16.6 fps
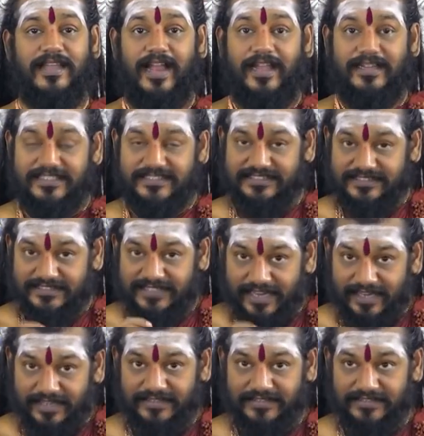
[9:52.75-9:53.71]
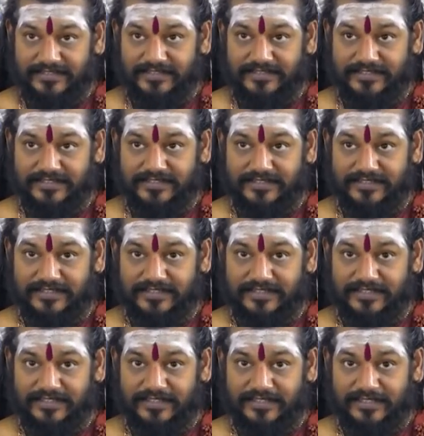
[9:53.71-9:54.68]
Understand?
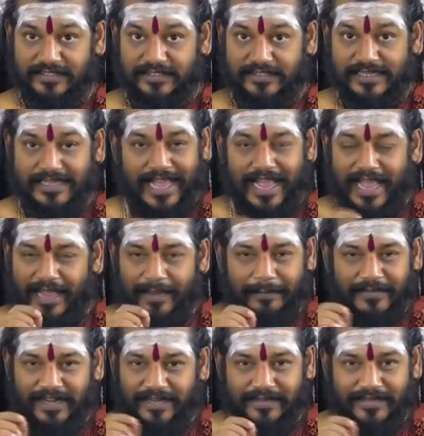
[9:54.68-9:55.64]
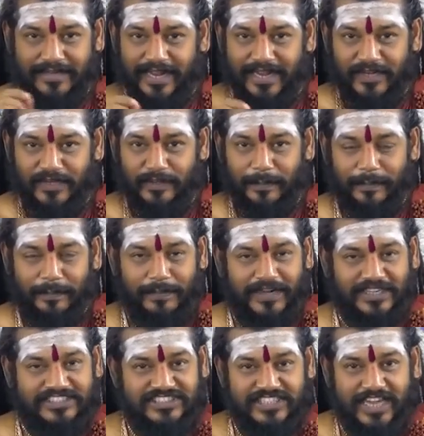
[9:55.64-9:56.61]
I am not trying to
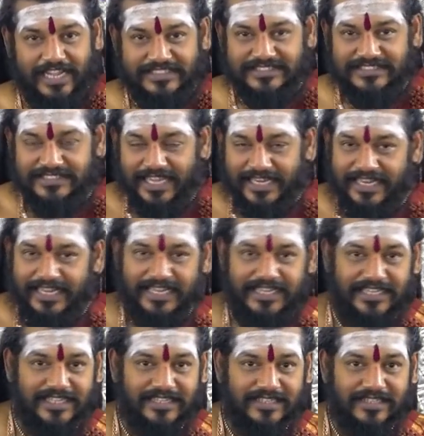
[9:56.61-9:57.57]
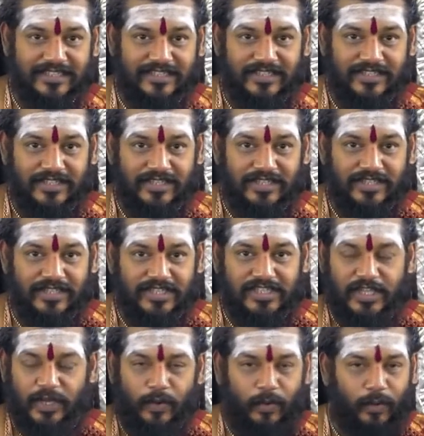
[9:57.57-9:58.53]
brush aside
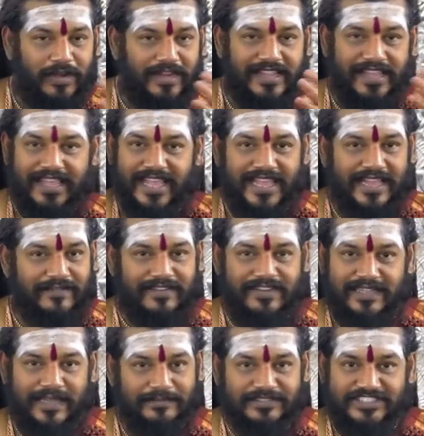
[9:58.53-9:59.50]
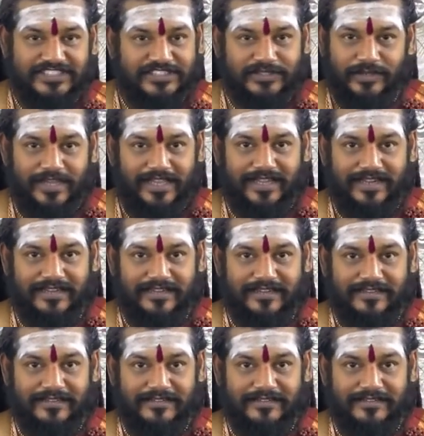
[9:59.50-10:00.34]
the whole E equal to MC square.